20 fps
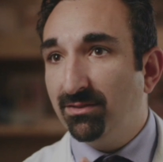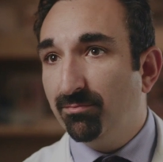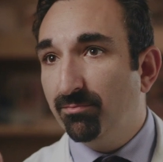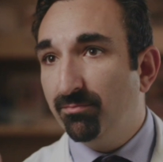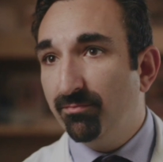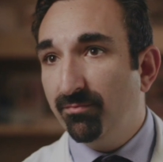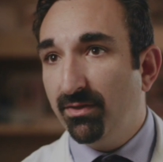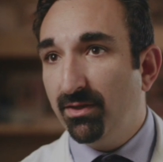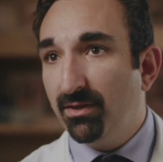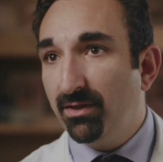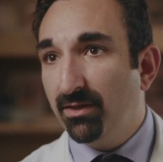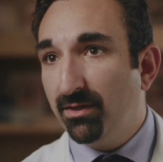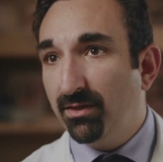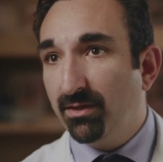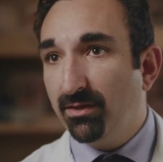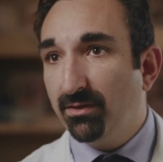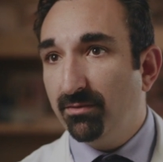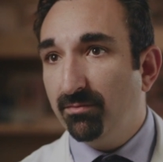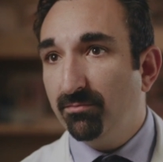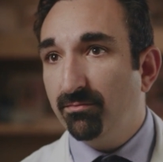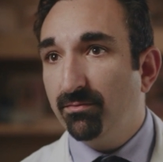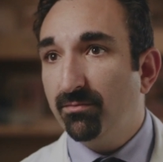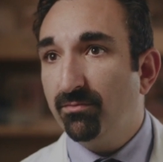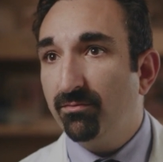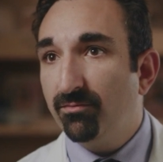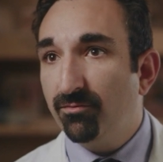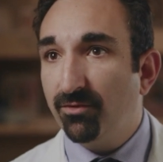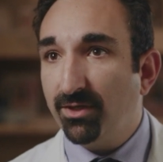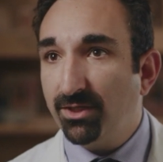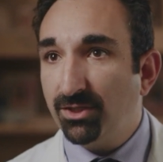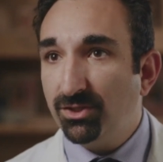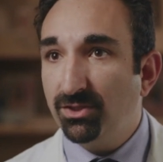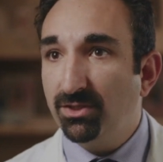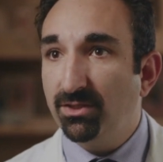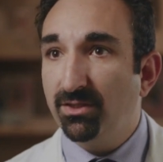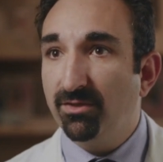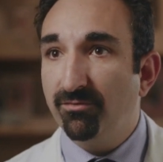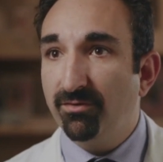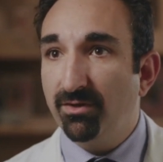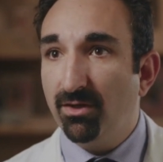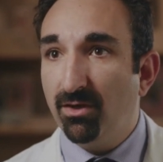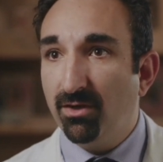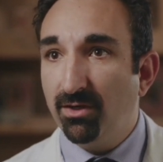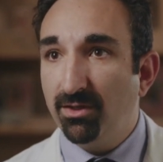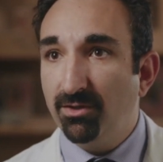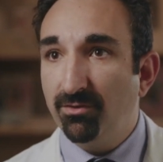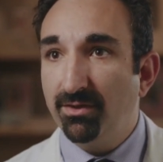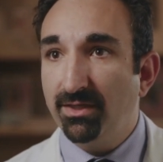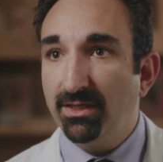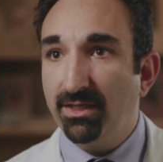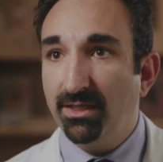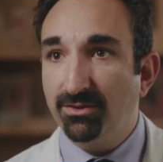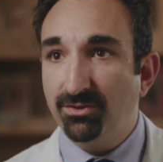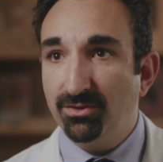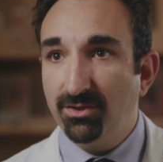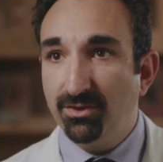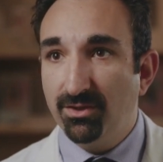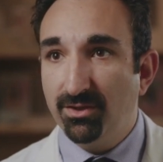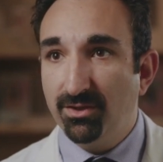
the friction of the artery against the